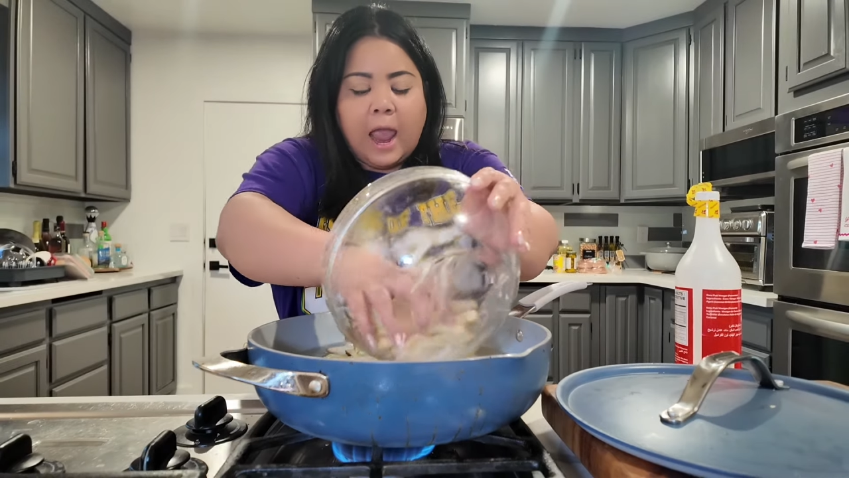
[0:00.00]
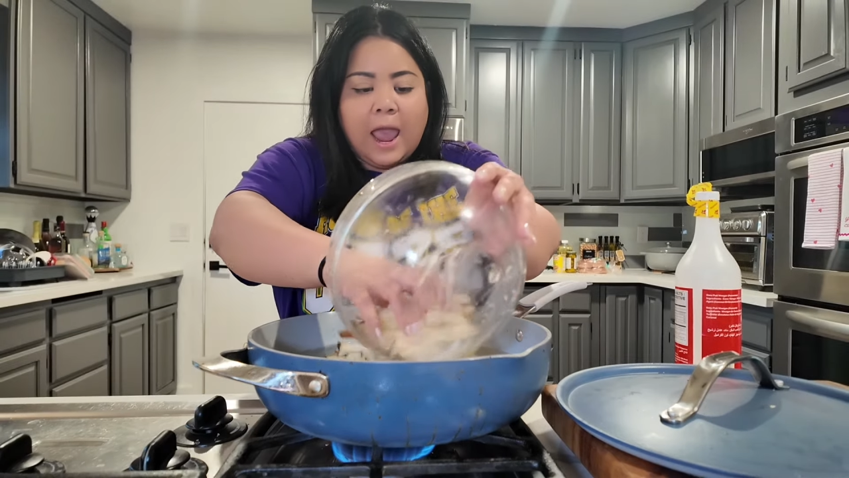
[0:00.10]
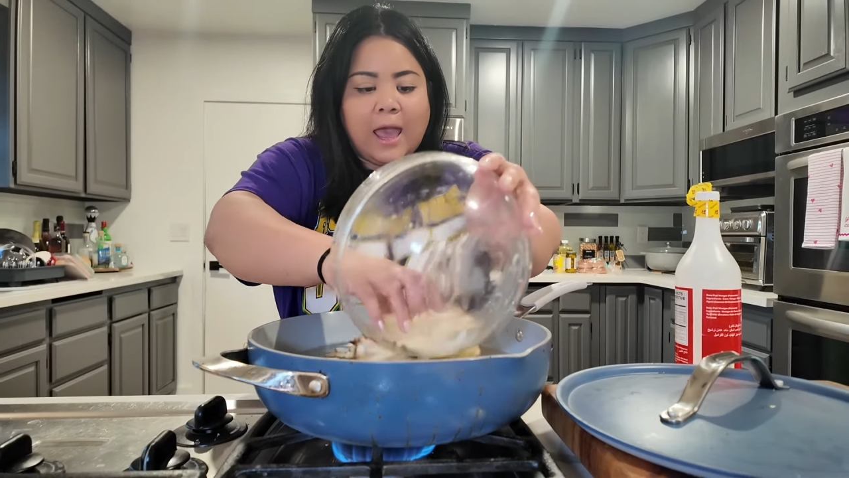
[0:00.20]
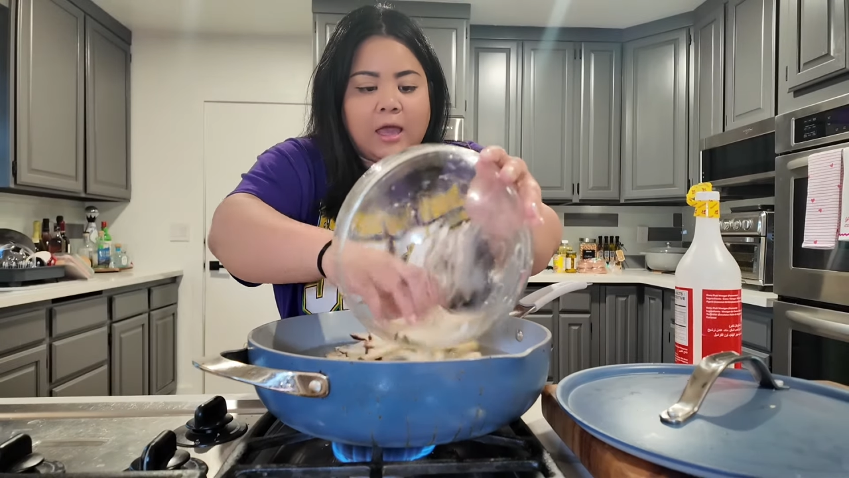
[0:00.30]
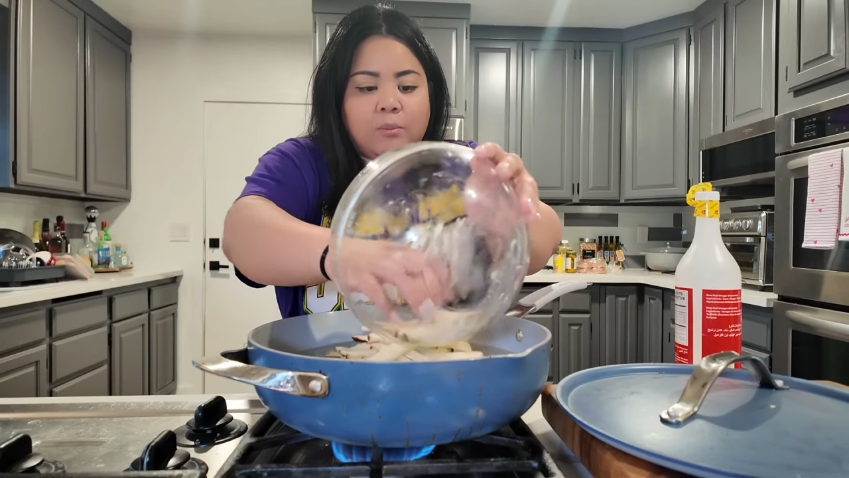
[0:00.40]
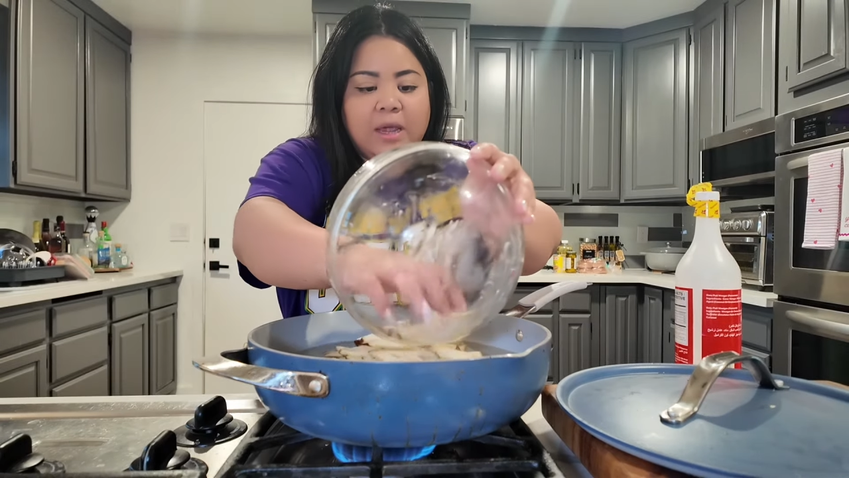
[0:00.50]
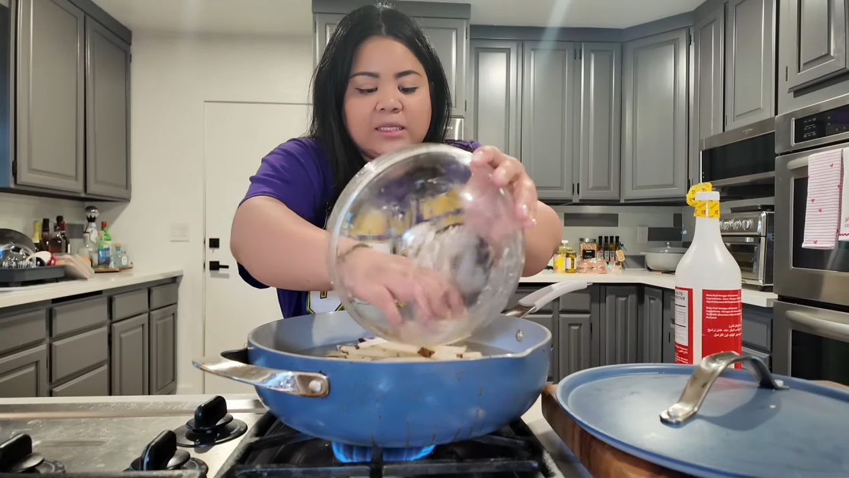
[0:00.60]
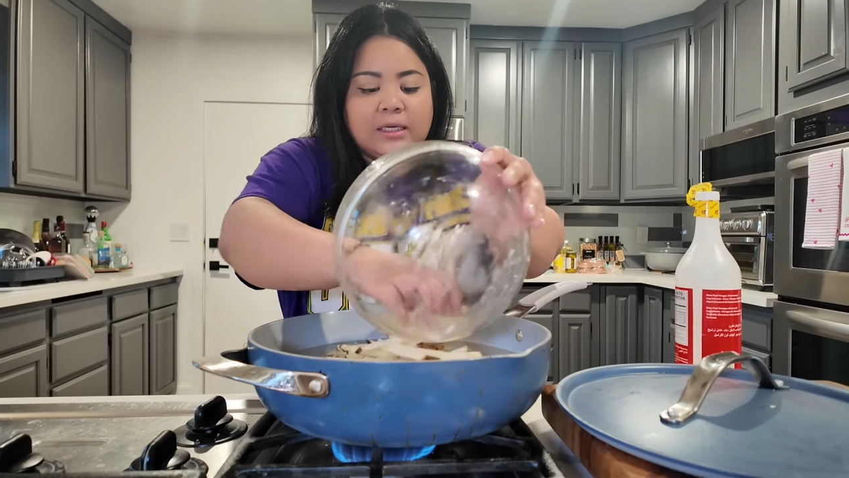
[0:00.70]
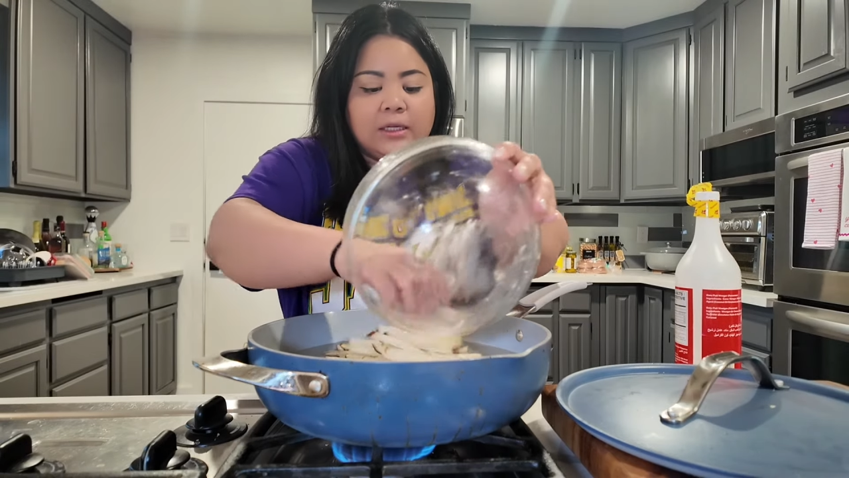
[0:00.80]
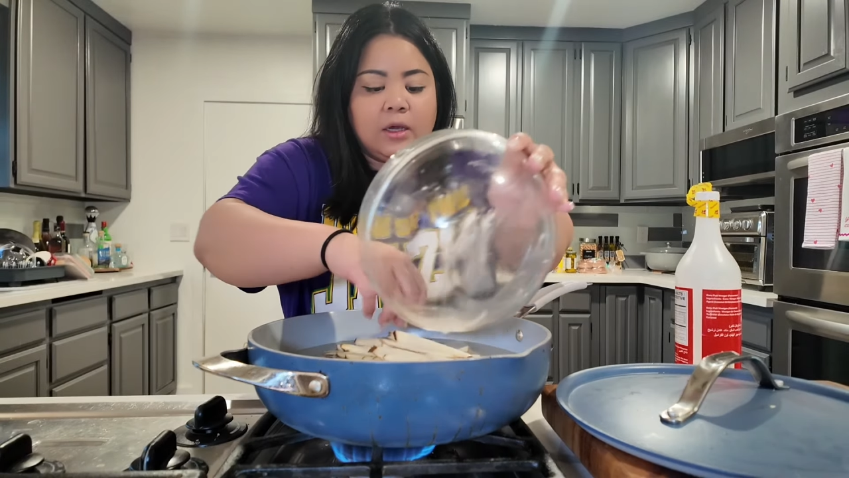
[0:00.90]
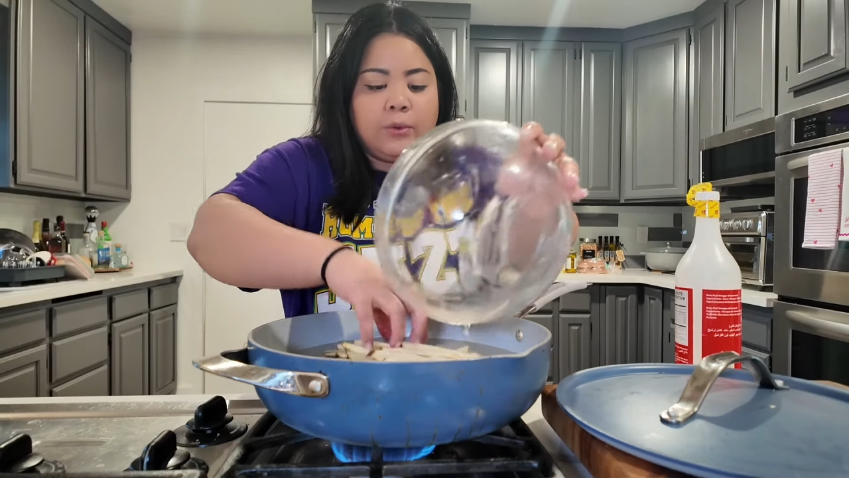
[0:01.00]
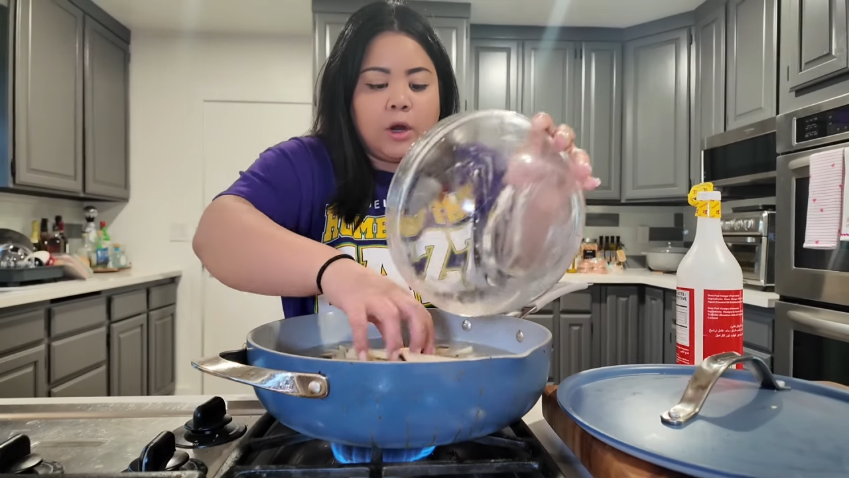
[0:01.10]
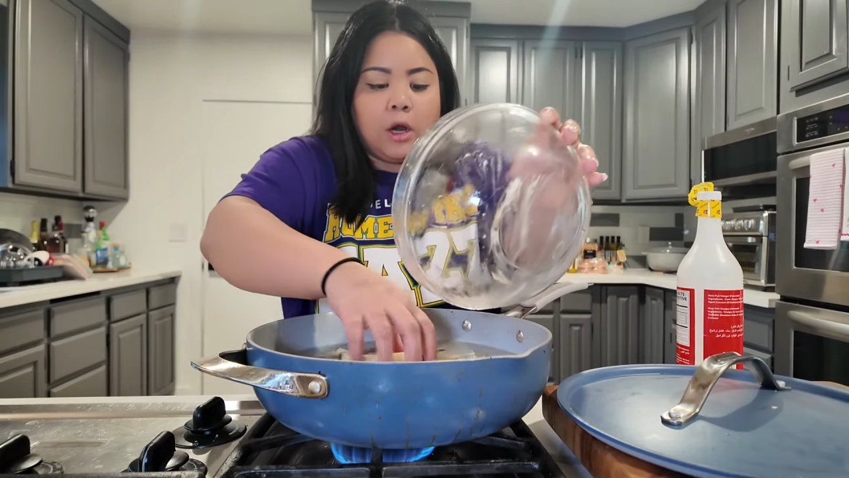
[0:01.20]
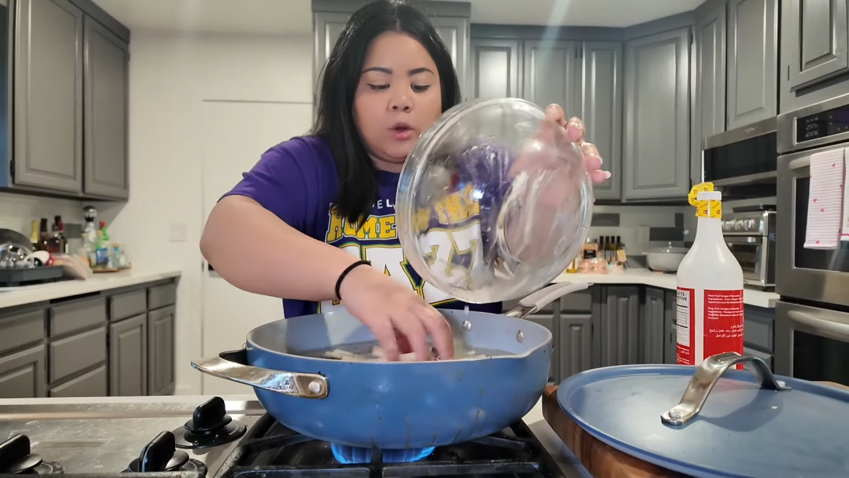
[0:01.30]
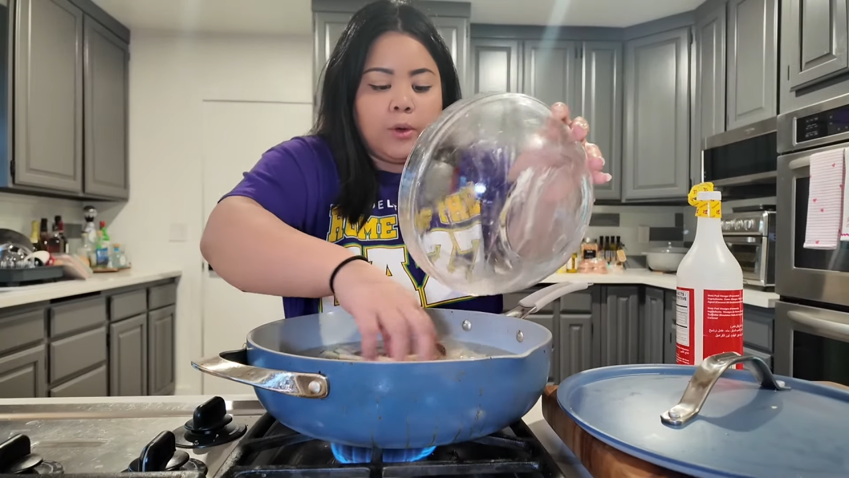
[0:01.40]
And basically we
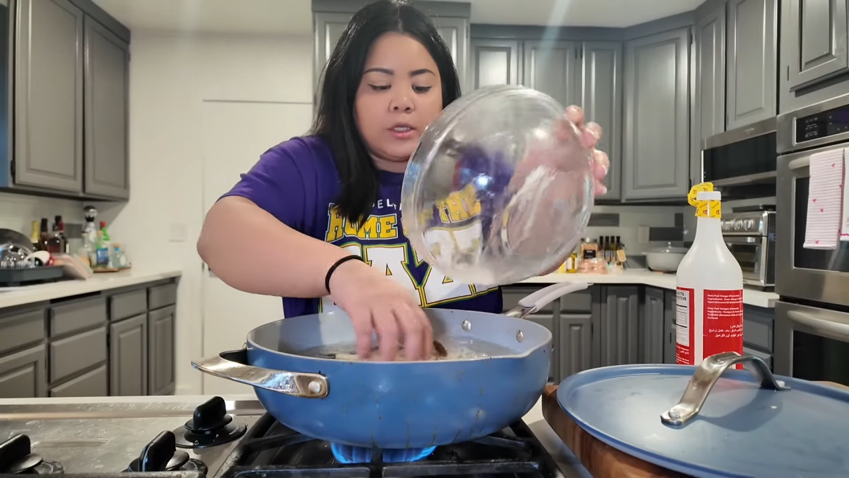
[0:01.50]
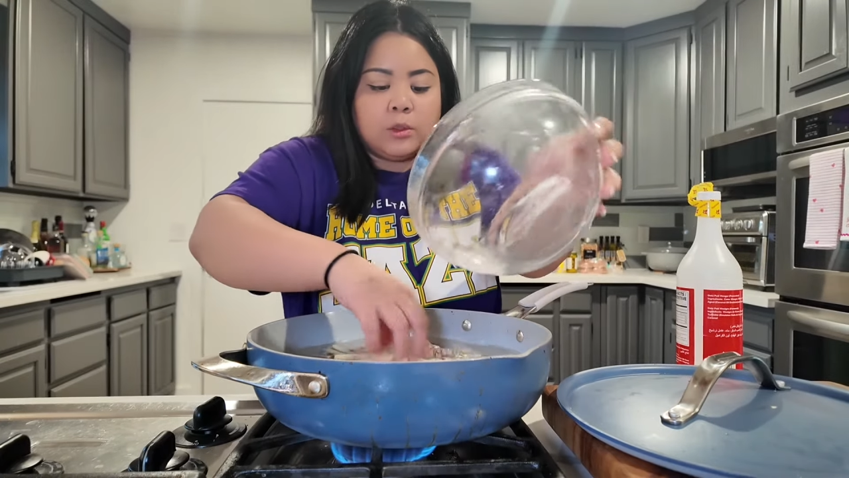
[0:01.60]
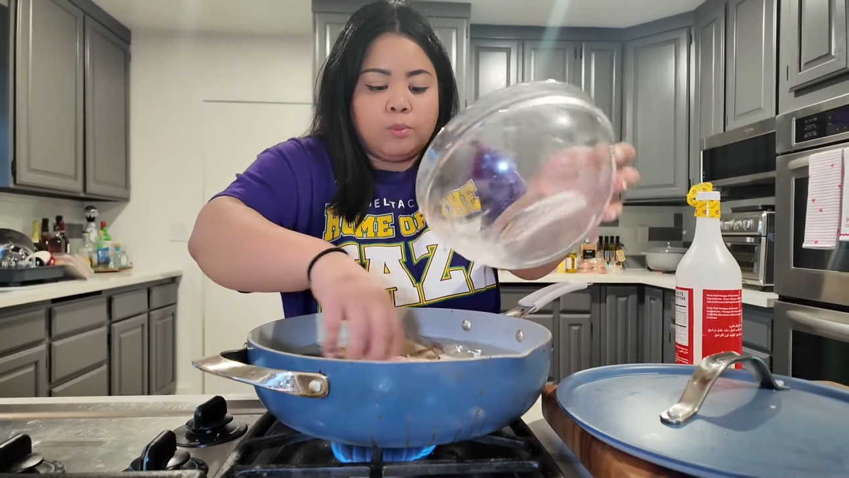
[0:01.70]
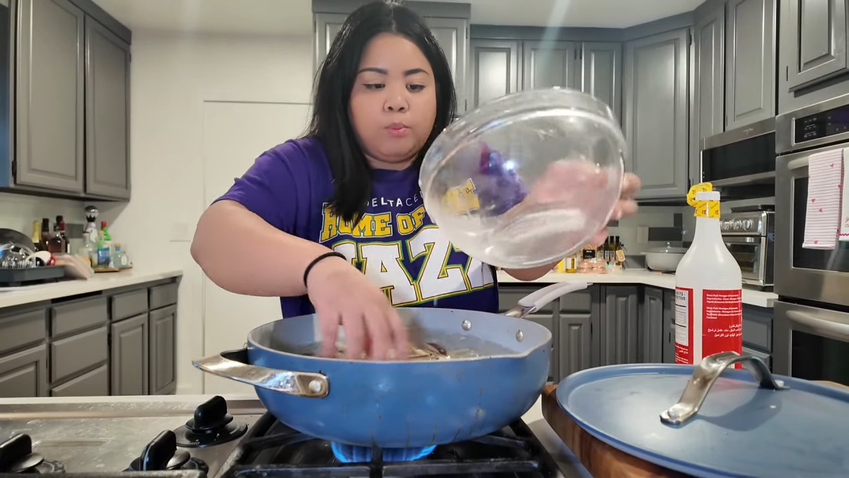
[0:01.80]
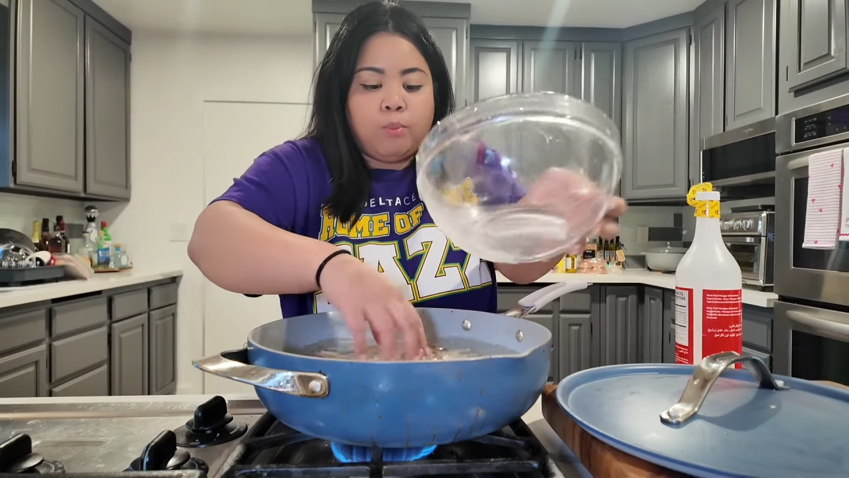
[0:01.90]
are going to